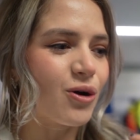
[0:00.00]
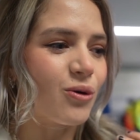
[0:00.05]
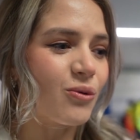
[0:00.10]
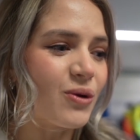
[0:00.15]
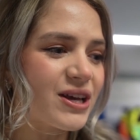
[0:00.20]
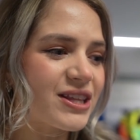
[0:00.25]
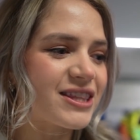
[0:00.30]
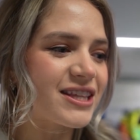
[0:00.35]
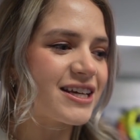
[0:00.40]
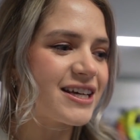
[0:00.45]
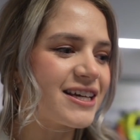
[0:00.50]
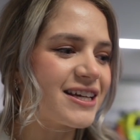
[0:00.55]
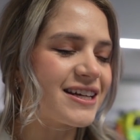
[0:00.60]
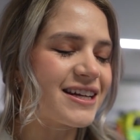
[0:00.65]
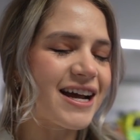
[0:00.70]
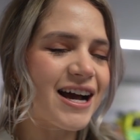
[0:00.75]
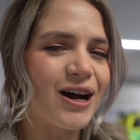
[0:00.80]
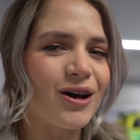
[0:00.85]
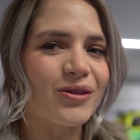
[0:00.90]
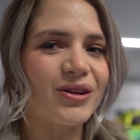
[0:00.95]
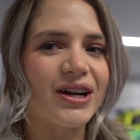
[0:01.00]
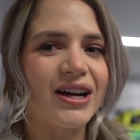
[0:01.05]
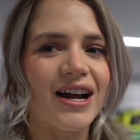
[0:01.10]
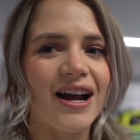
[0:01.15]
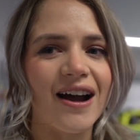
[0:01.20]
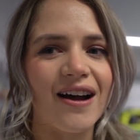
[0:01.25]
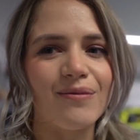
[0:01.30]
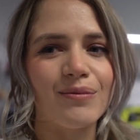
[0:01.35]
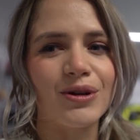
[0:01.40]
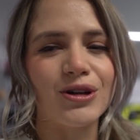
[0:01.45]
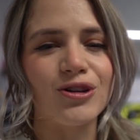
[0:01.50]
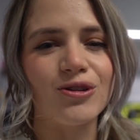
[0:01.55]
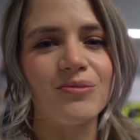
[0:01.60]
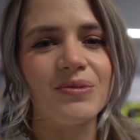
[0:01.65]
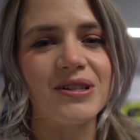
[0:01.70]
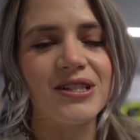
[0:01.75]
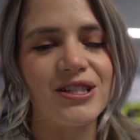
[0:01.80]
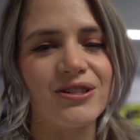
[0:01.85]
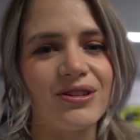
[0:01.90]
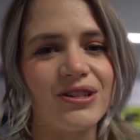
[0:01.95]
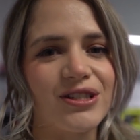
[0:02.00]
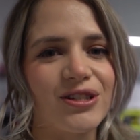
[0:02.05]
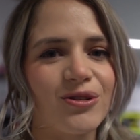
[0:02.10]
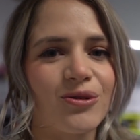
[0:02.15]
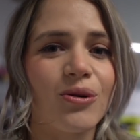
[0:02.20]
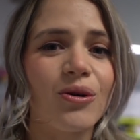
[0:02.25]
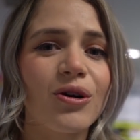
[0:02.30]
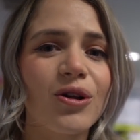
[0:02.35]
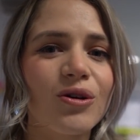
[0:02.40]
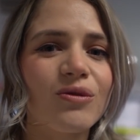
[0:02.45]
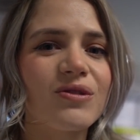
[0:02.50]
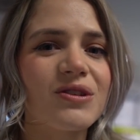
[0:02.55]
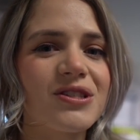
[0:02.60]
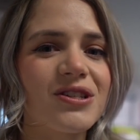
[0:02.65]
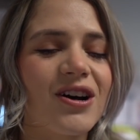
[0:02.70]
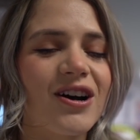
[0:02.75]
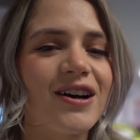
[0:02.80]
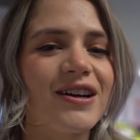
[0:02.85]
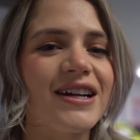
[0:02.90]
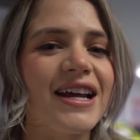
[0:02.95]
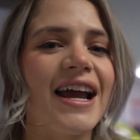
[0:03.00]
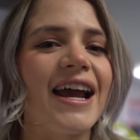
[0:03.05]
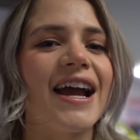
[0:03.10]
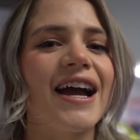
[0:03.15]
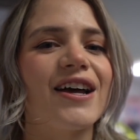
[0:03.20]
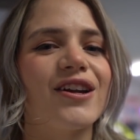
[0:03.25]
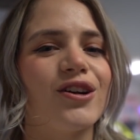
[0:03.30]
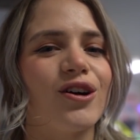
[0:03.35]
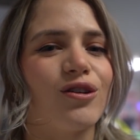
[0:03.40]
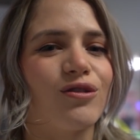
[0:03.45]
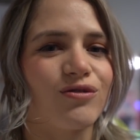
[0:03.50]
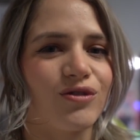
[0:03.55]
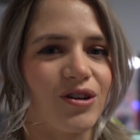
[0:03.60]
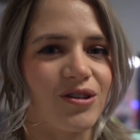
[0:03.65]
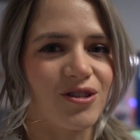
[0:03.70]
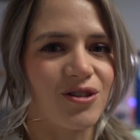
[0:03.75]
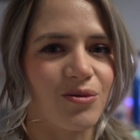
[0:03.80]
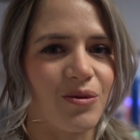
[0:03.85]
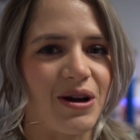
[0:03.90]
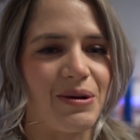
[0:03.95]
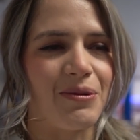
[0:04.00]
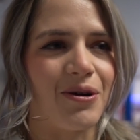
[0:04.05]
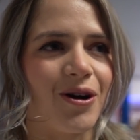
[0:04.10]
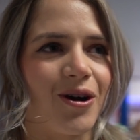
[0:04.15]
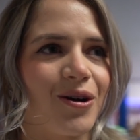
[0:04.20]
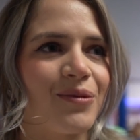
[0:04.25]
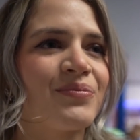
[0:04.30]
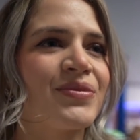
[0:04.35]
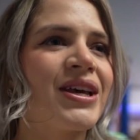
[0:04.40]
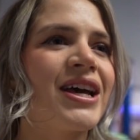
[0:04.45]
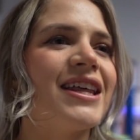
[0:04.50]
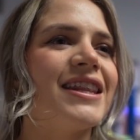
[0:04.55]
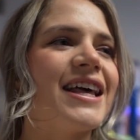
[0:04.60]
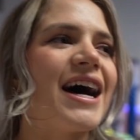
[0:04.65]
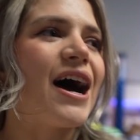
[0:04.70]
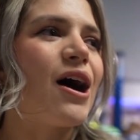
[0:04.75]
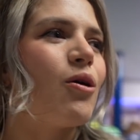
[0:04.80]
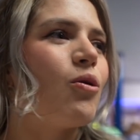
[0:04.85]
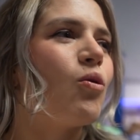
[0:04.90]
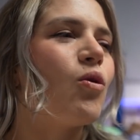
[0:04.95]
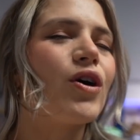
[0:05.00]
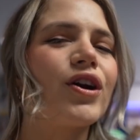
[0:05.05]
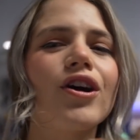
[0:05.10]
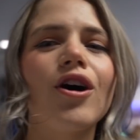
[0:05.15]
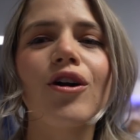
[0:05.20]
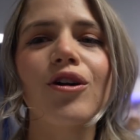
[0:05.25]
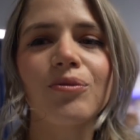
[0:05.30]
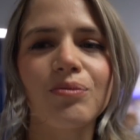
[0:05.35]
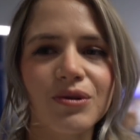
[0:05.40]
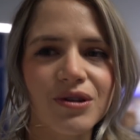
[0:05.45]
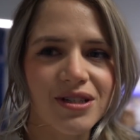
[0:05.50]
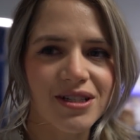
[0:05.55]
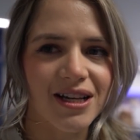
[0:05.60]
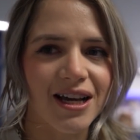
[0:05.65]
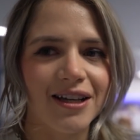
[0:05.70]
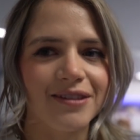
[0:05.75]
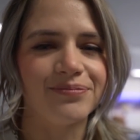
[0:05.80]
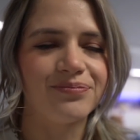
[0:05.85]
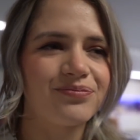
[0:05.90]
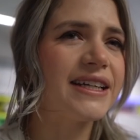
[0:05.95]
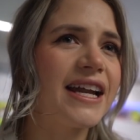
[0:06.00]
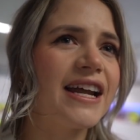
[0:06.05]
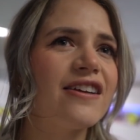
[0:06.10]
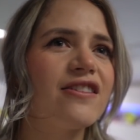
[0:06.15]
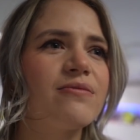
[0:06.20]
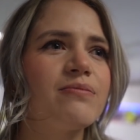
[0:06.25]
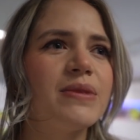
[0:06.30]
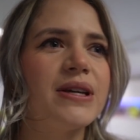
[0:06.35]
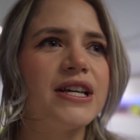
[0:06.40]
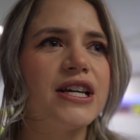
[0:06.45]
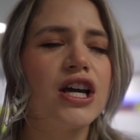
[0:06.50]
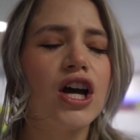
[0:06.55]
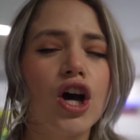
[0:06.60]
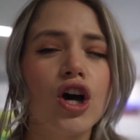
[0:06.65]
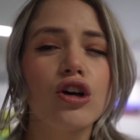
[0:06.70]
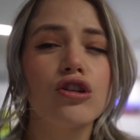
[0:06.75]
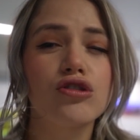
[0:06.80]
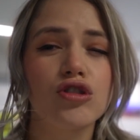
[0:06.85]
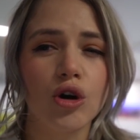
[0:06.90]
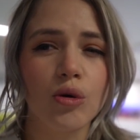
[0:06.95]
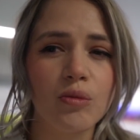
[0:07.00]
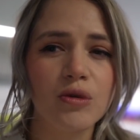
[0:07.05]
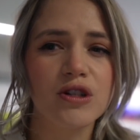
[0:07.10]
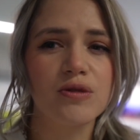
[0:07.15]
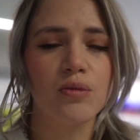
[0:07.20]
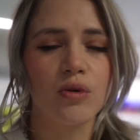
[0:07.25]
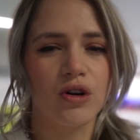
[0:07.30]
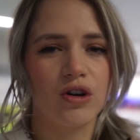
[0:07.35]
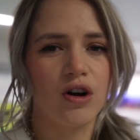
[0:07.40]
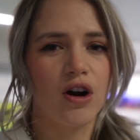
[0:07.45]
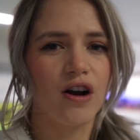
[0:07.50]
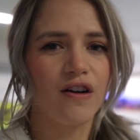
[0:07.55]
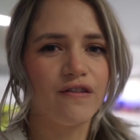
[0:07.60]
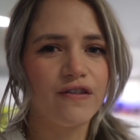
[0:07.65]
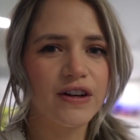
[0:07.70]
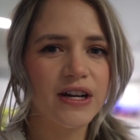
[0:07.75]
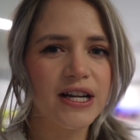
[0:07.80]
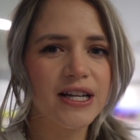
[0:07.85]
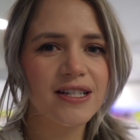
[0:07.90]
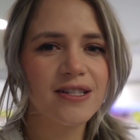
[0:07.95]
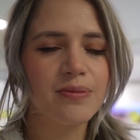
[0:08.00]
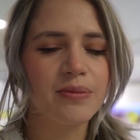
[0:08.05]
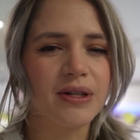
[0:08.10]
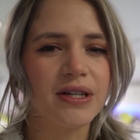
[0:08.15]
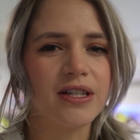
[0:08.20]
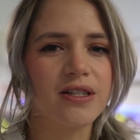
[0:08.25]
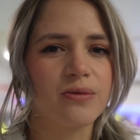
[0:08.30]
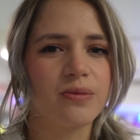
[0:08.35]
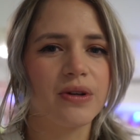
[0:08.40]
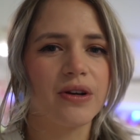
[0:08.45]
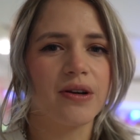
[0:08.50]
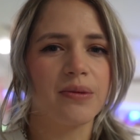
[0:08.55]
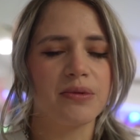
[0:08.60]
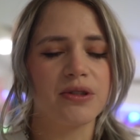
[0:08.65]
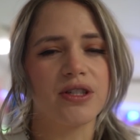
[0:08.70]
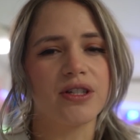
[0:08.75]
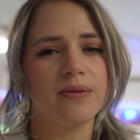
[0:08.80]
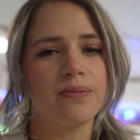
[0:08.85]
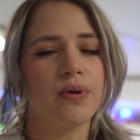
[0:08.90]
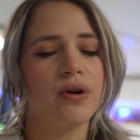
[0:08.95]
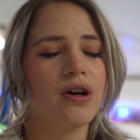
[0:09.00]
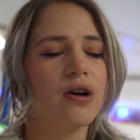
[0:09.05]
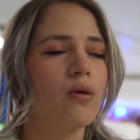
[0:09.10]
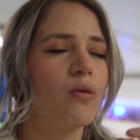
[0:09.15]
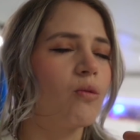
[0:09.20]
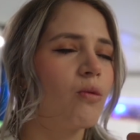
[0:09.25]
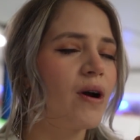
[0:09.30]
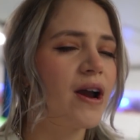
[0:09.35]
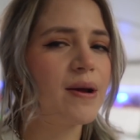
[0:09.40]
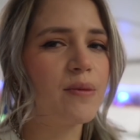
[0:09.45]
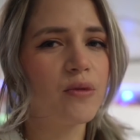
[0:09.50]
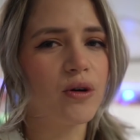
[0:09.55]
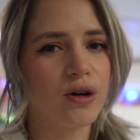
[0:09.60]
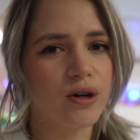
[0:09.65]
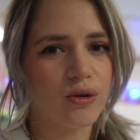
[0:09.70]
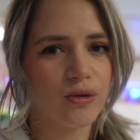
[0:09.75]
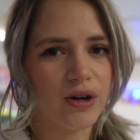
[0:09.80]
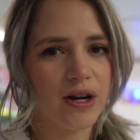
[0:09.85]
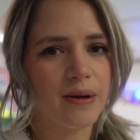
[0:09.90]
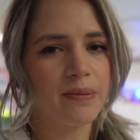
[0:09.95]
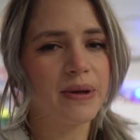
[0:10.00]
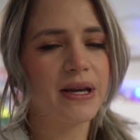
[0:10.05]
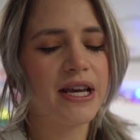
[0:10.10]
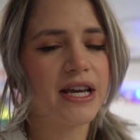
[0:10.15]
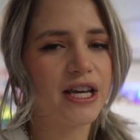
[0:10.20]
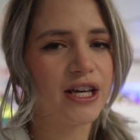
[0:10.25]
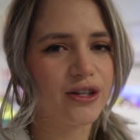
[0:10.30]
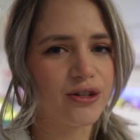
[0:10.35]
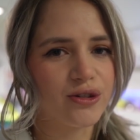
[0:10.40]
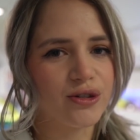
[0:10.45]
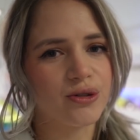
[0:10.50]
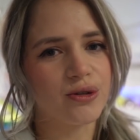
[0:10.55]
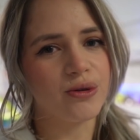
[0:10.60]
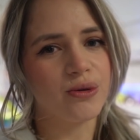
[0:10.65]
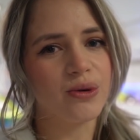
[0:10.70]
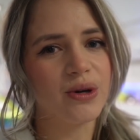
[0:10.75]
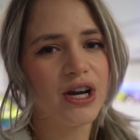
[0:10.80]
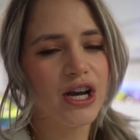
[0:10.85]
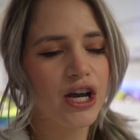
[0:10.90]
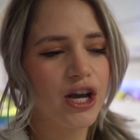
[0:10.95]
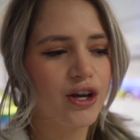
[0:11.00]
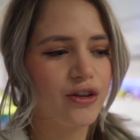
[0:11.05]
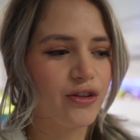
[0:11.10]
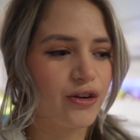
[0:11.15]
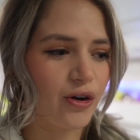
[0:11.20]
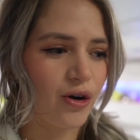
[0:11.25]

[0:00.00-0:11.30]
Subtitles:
with it now that I have my new BC Racing coilovers on and a front sway bar. That 100% gave me so much more confidence because we were able to put way more grip into the